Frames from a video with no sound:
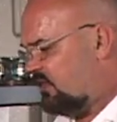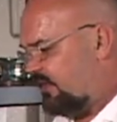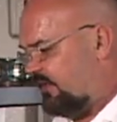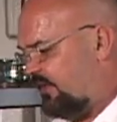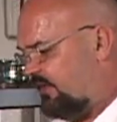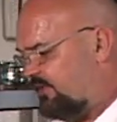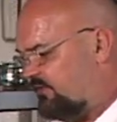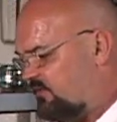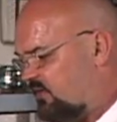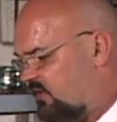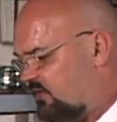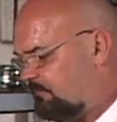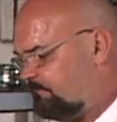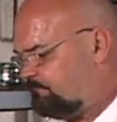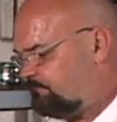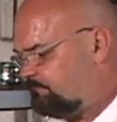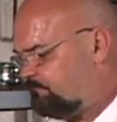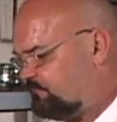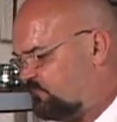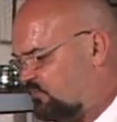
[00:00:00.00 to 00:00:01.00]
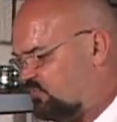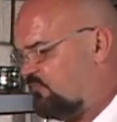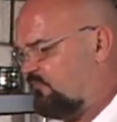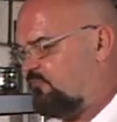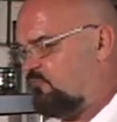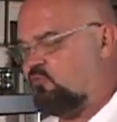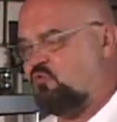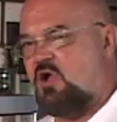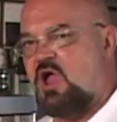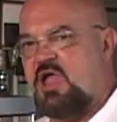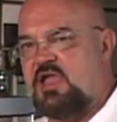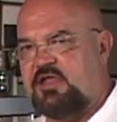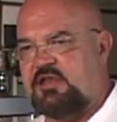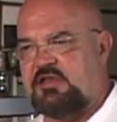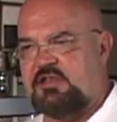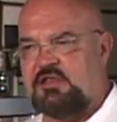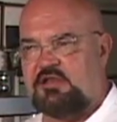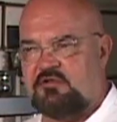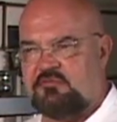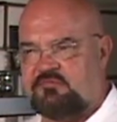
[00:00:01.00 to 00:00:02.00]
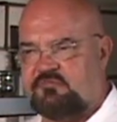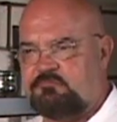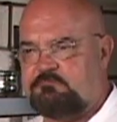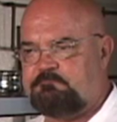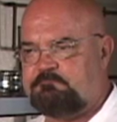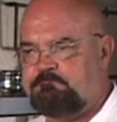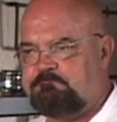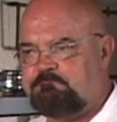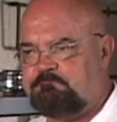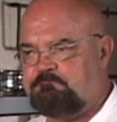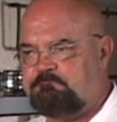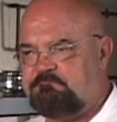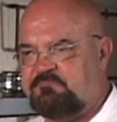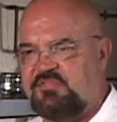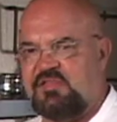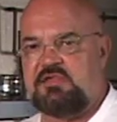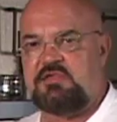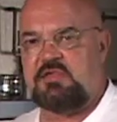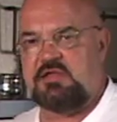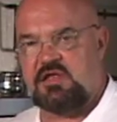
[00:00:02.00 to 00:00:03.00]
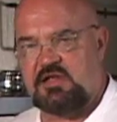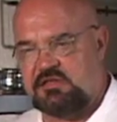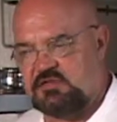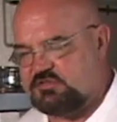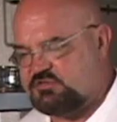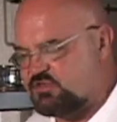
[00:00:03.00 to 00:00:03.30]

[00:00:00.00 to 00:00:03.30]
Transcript: And there's a variety of thinking on this